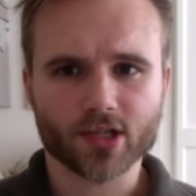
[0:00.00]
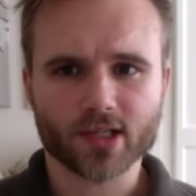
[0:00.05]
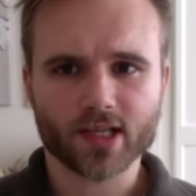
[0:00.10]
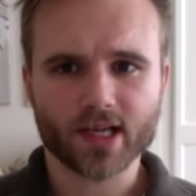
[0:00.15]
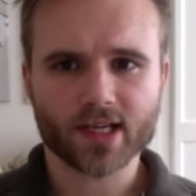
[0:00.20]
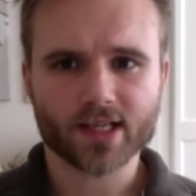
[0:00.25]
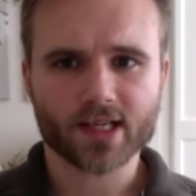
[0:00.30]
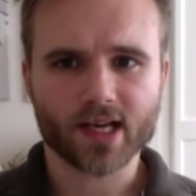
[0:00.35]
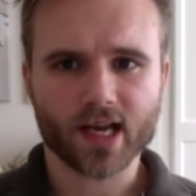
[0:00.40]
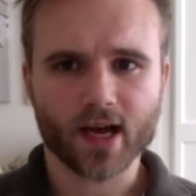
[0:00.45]

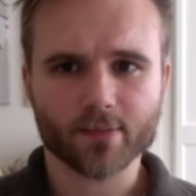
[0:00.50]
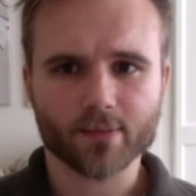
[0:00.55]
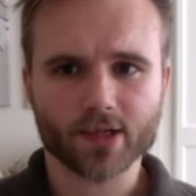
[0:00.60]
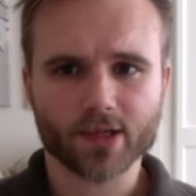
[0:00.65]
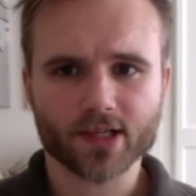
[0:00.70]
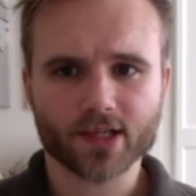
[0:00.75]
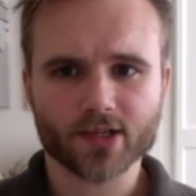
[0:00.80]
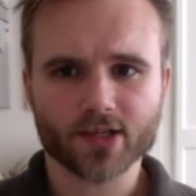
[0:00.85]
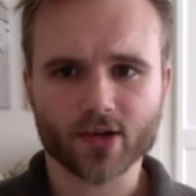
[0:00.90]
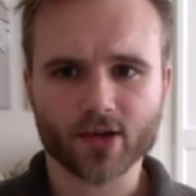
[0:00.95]
test app,
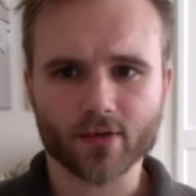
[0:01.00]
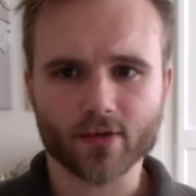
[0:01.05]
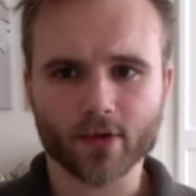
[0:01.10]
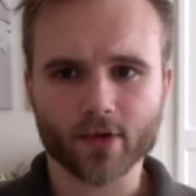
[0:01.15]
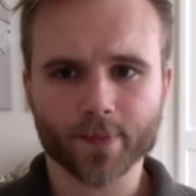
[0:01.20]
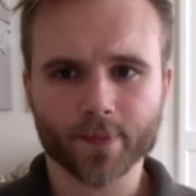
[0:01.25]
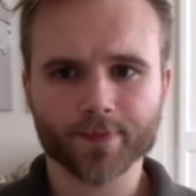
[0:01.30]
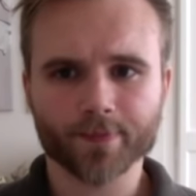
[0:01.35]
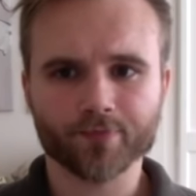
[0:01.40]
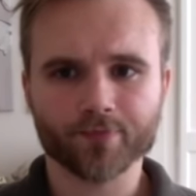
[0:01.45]
test server,
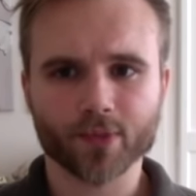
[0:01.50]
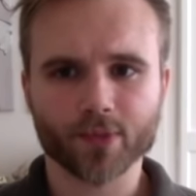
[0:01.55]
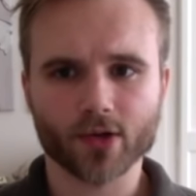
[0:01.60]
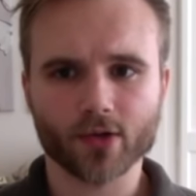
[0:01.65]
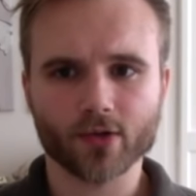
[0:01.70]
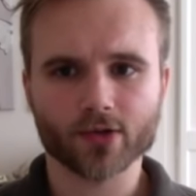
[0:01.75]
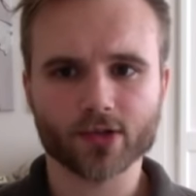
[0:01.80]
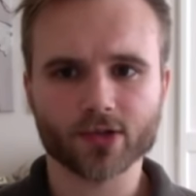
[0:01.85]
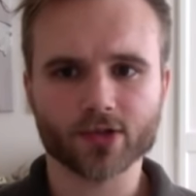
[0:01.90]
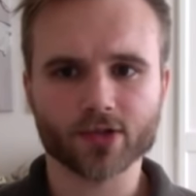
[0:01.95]

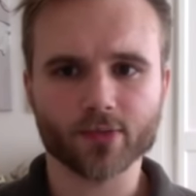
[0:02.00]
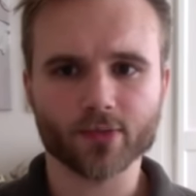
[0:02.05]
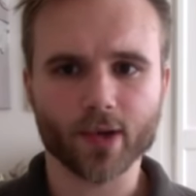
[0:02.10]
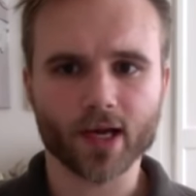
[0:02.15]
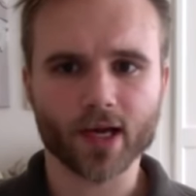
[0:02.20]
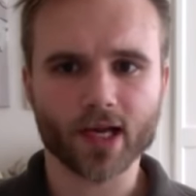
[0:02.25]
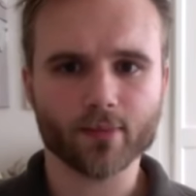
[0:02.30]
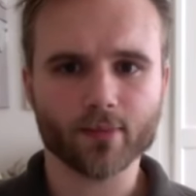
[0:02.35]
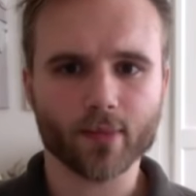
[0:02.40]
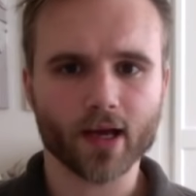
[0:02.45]
go to
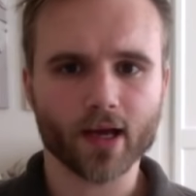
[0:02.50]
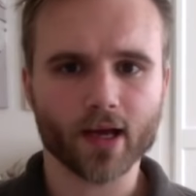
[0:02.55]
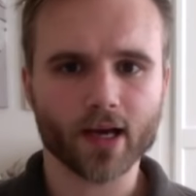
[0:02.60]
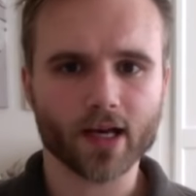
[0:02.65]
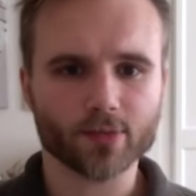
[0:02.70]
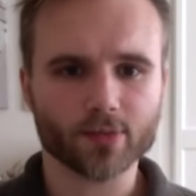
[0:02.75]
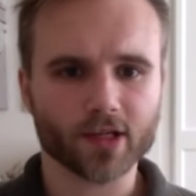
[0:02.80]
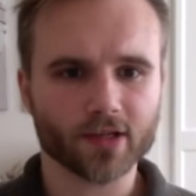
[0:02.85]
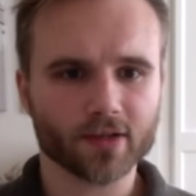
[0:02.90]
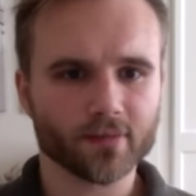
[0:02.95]
domain
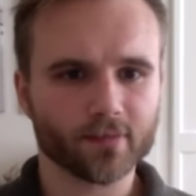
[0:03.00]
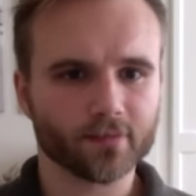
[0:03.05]
management,